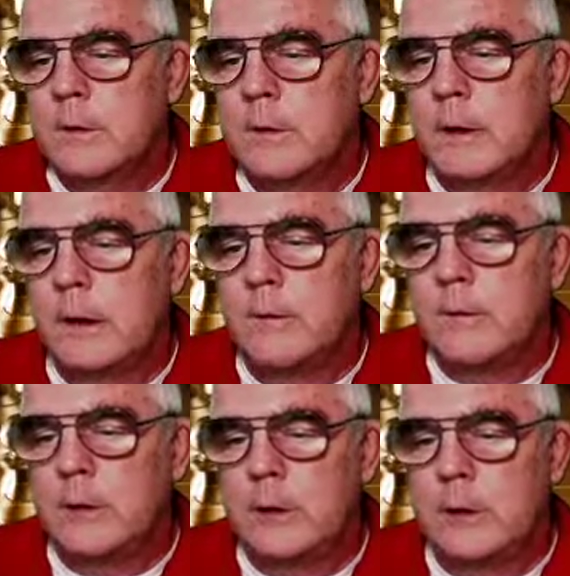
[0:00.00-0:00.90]

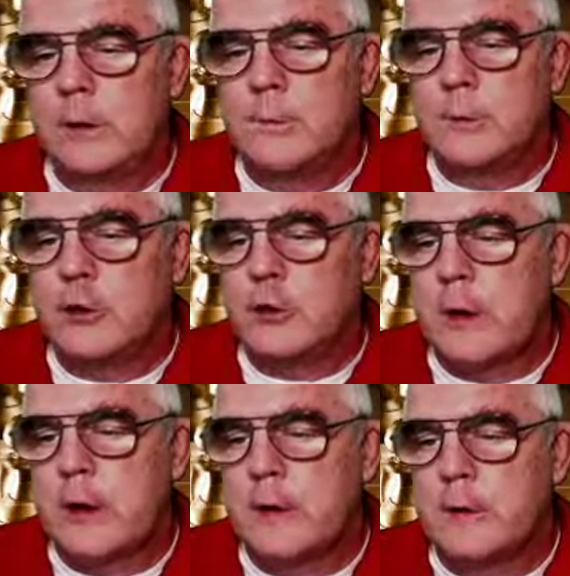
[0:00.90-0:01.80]
Wilhelm
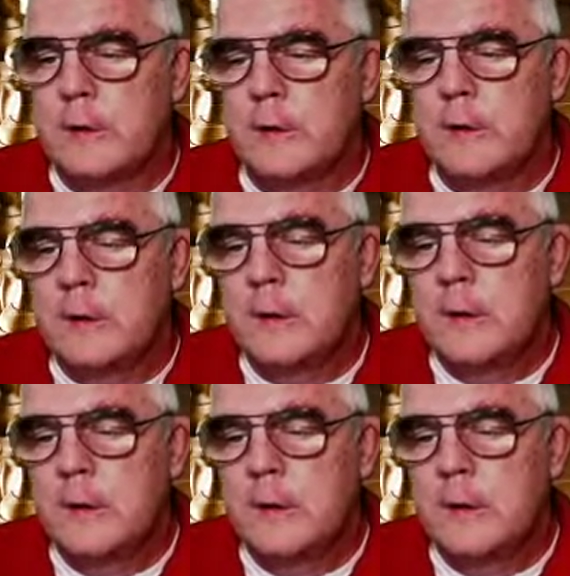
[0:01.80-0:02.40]
Steinitz.